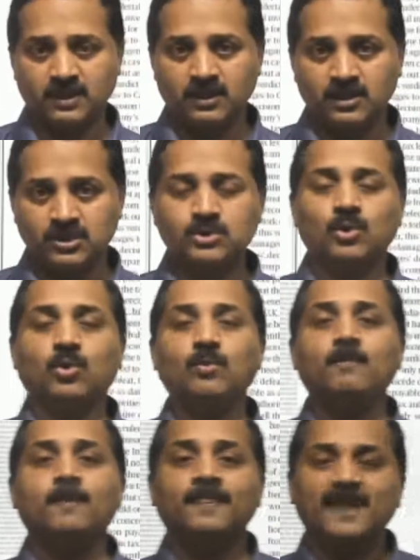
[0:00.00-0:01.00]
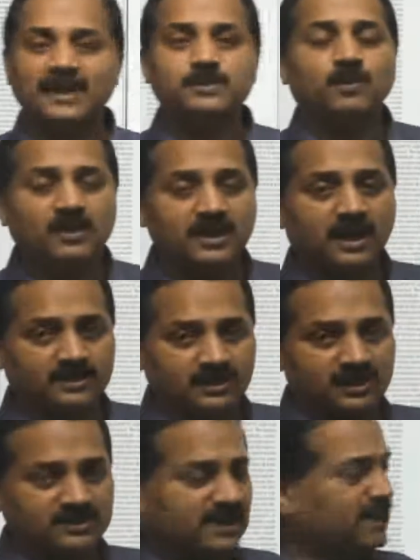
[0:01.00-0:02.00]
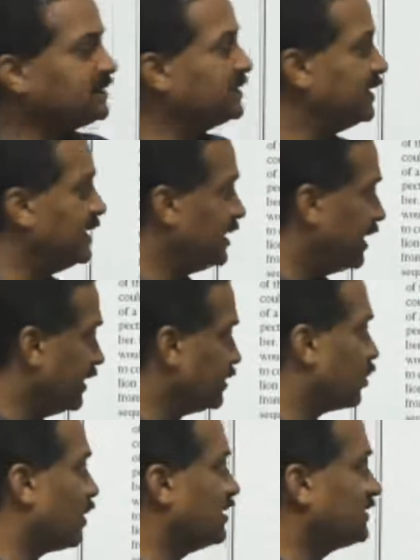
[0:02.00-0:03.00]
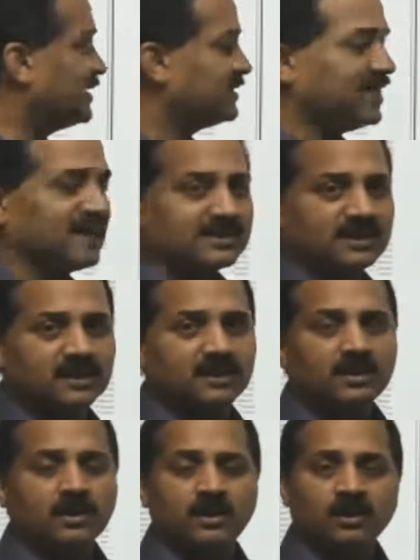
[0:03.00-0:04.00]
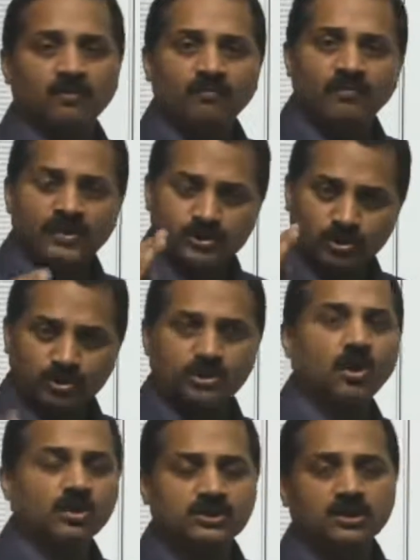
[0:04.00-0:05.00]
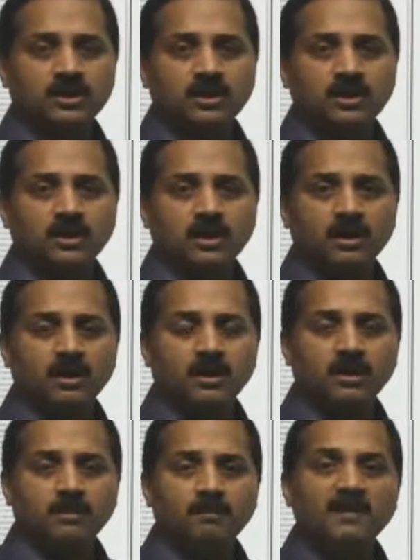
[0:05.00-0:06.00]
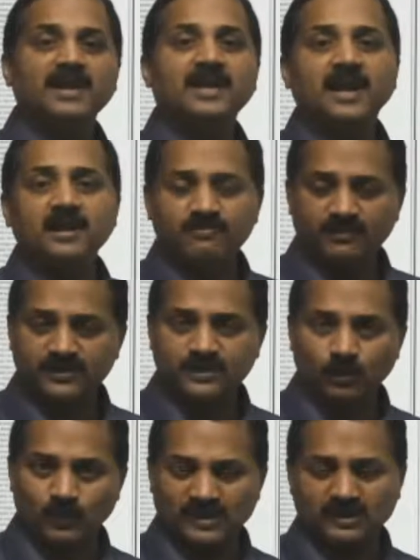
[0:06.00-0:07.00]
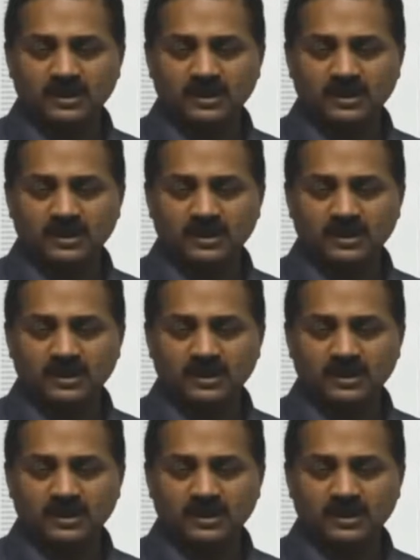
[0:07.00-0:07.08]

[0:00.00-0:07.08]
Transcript: So that is what the article says. The editorial says that we should not meddle any further with